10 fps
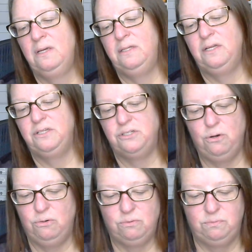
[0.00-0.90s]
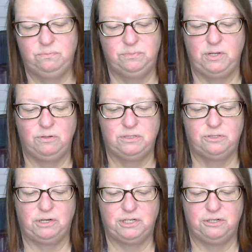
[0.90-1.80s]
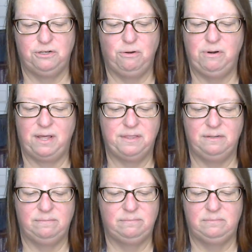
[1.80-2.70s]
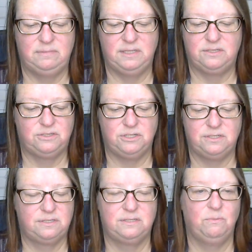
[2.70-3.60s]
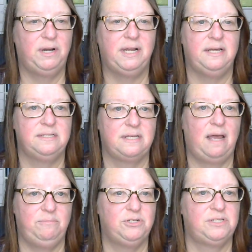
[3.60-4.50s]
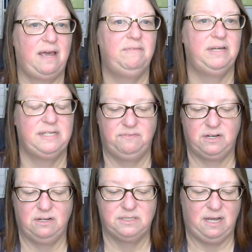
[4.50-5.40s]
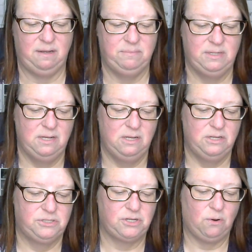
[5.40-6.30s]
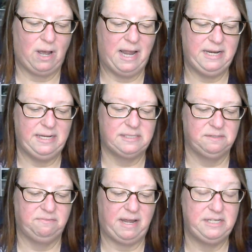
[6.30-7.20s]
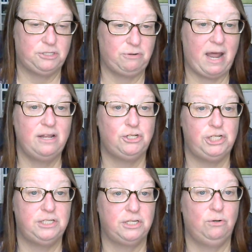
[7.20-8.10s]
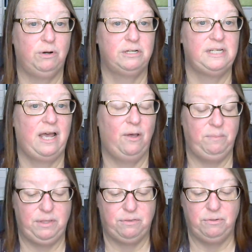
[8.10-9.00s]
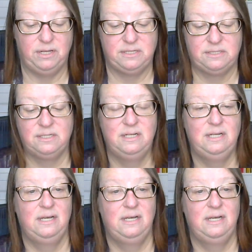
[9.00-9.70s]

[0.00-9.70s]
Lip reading: There's no stricture, no nothing. It's just what it is. I'm just having a difficult time. So I need to find strategies in order to help me through this.